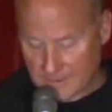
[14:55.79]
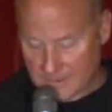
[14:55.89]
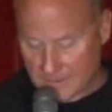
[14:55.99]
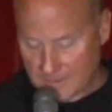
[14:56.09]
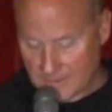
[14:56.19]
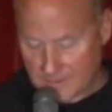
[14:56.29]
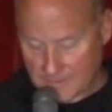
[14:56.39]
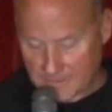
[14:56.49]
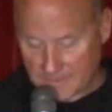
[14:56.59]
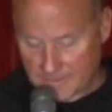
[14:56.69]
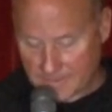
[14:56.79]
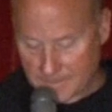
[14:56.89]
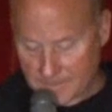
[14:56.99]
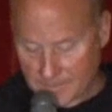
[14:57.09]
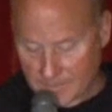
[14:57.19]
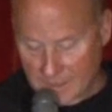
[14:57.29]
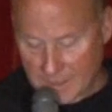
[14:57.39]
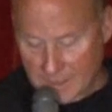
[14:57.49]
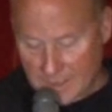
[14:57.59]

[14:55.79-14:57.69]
No one is speaking in this clip.